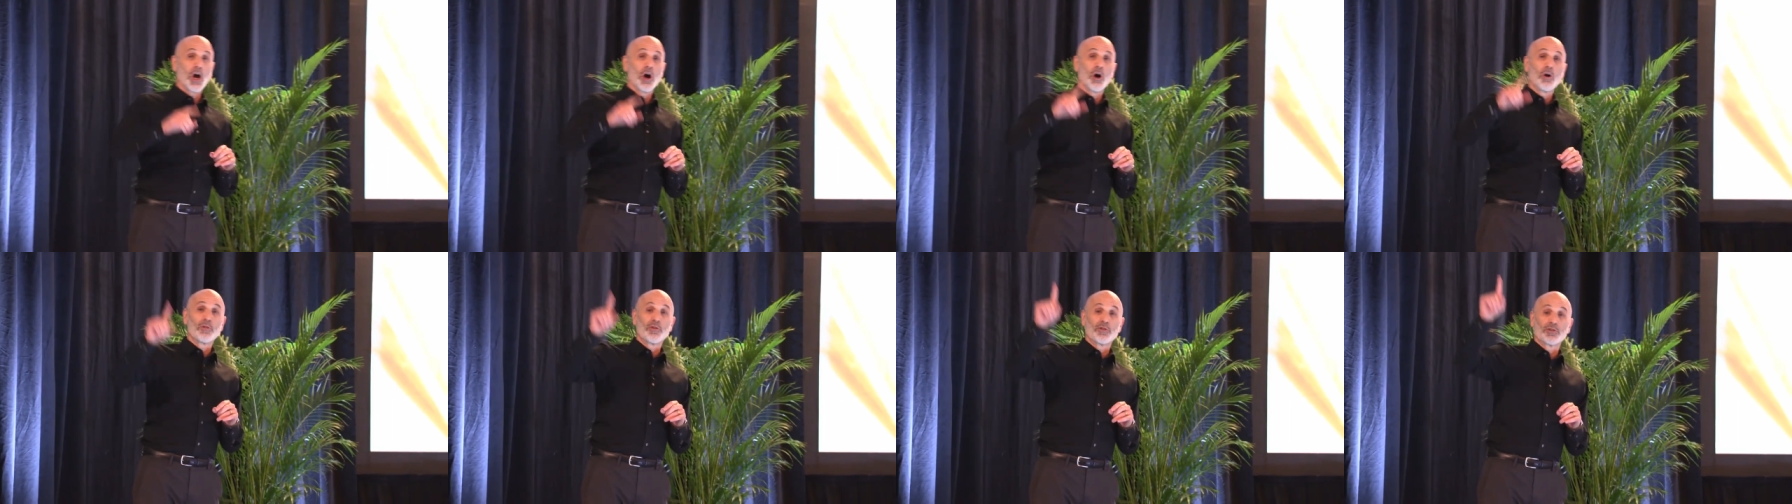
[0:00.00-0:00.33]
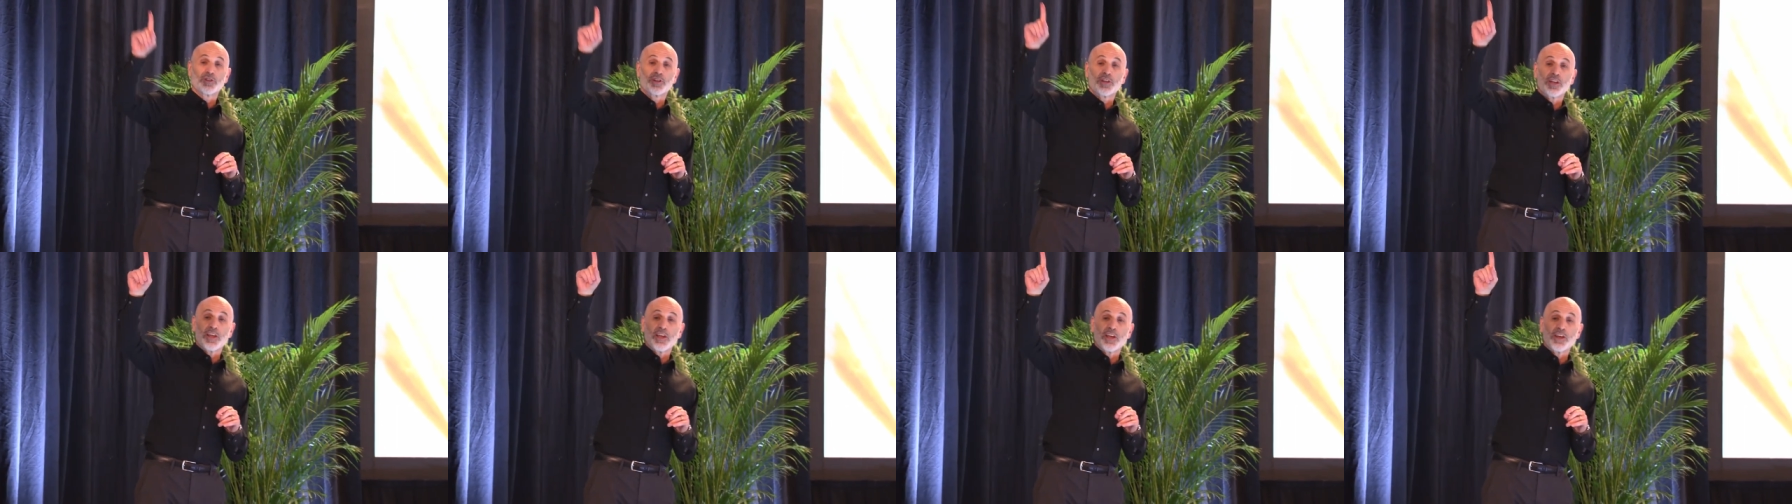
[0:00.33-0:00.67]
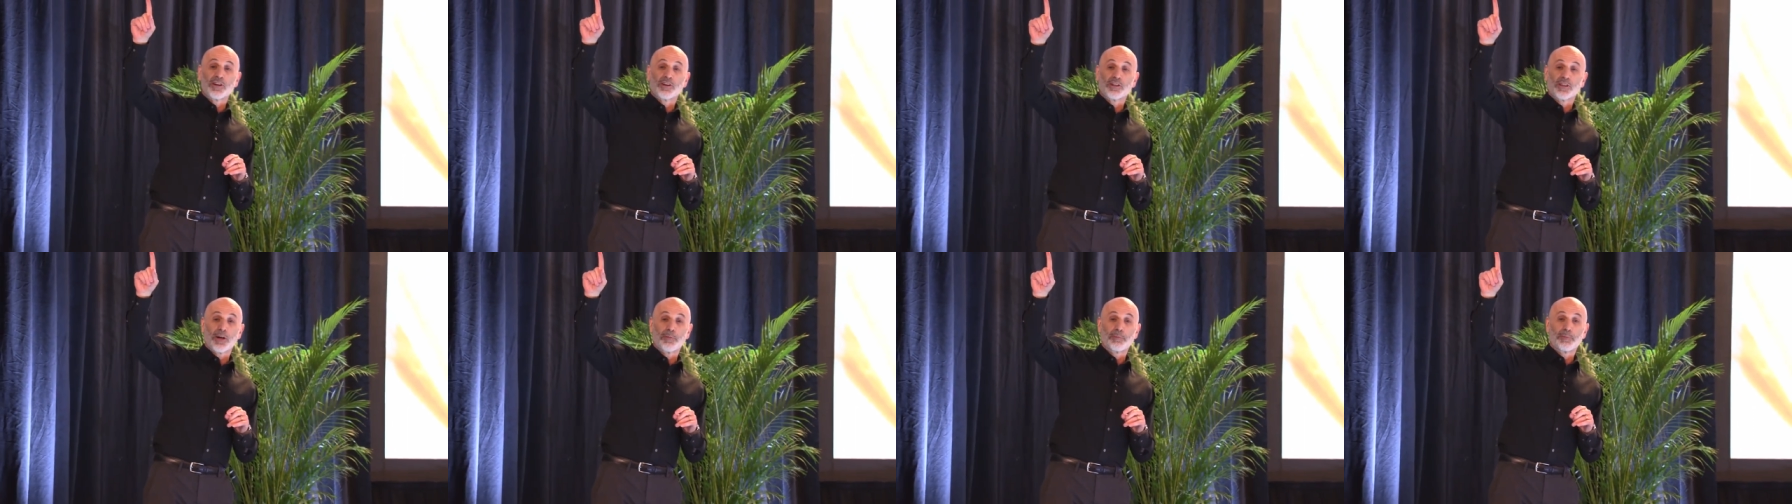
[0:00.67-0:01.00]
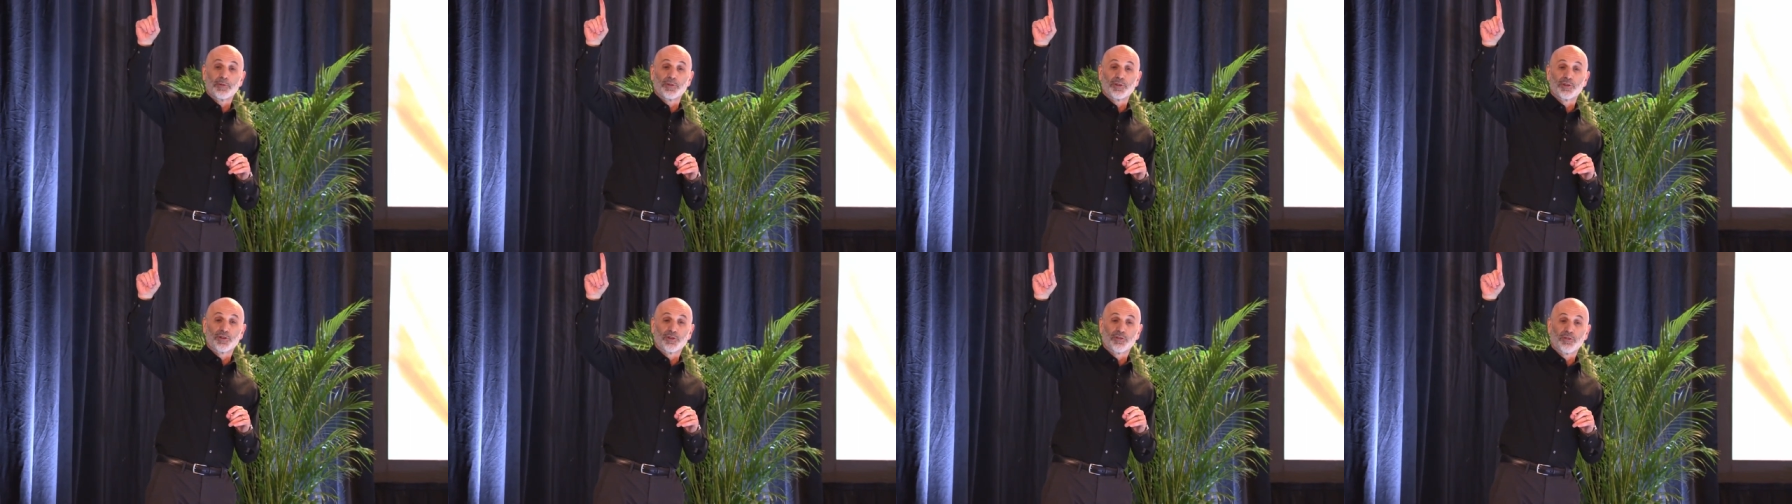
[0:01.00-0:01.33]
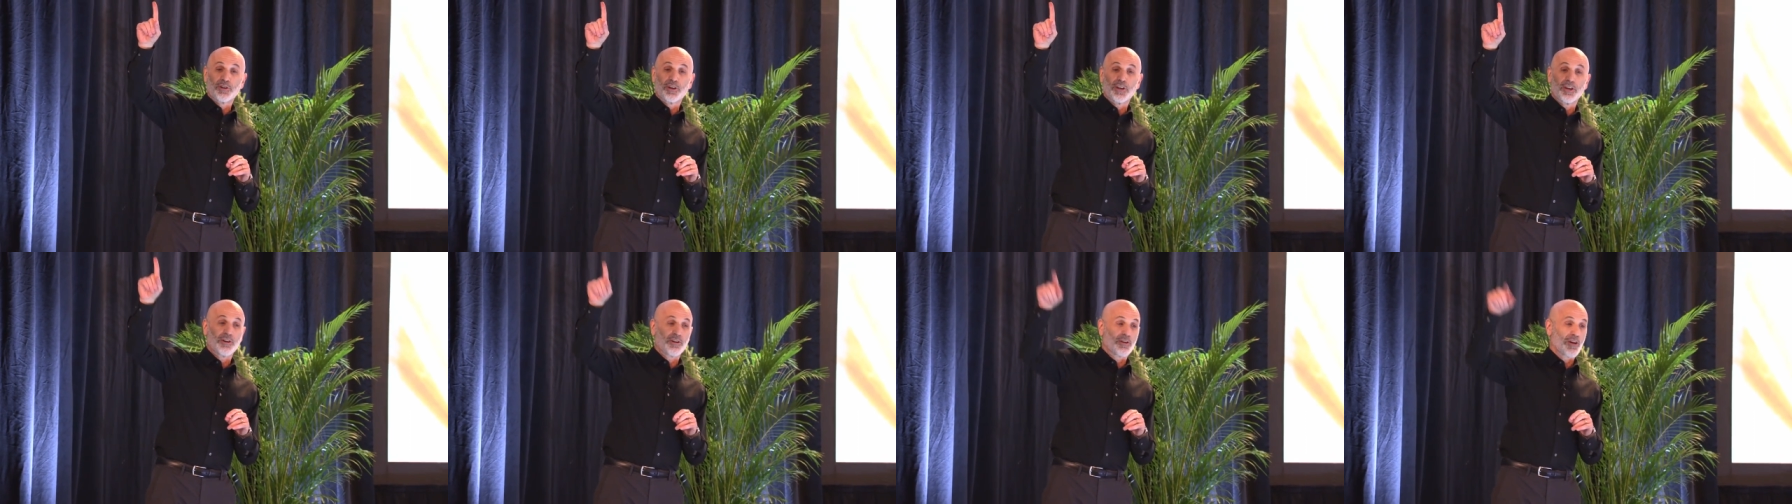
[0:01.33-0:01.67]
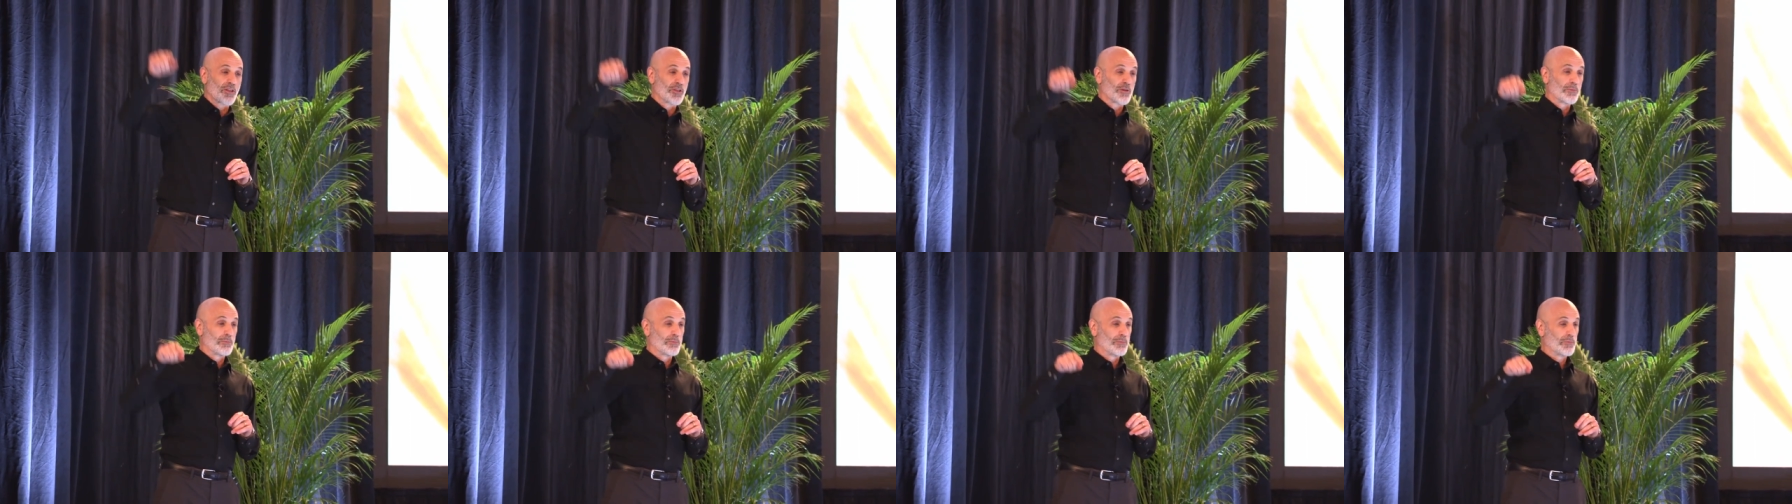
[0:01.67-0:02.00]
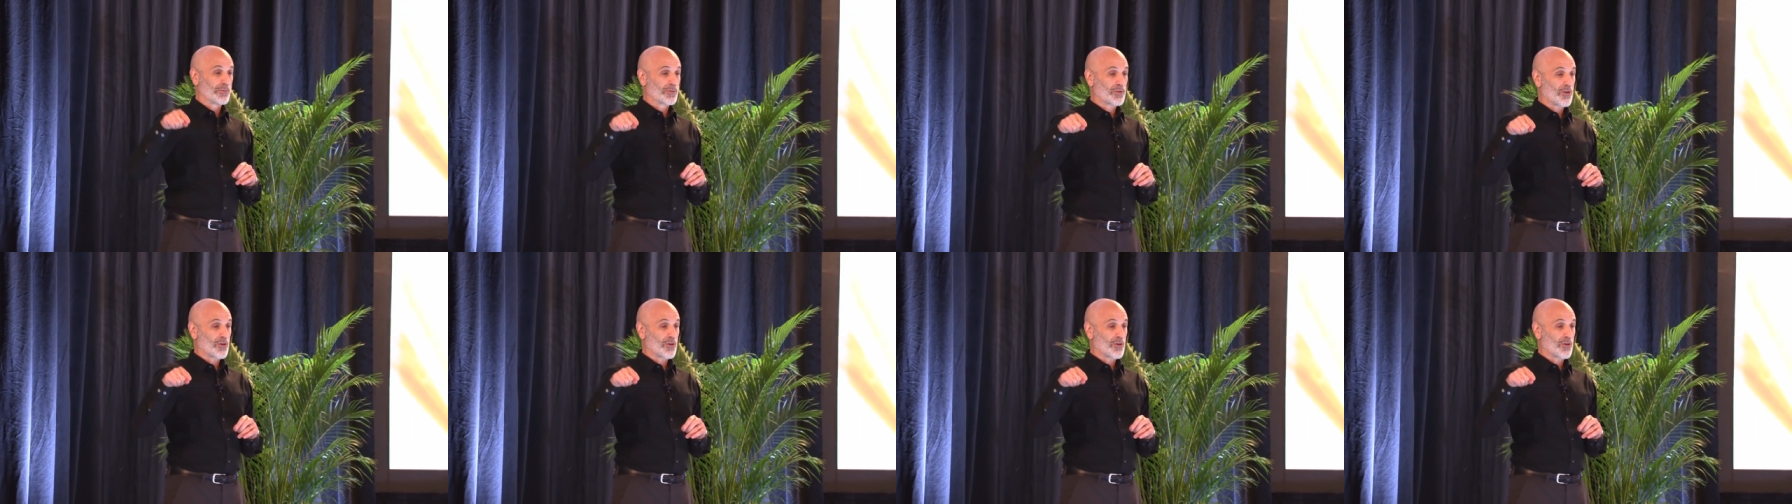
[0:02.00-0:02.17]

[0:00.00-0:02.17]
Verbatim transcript: oh, there's an eagle up in the tree, or another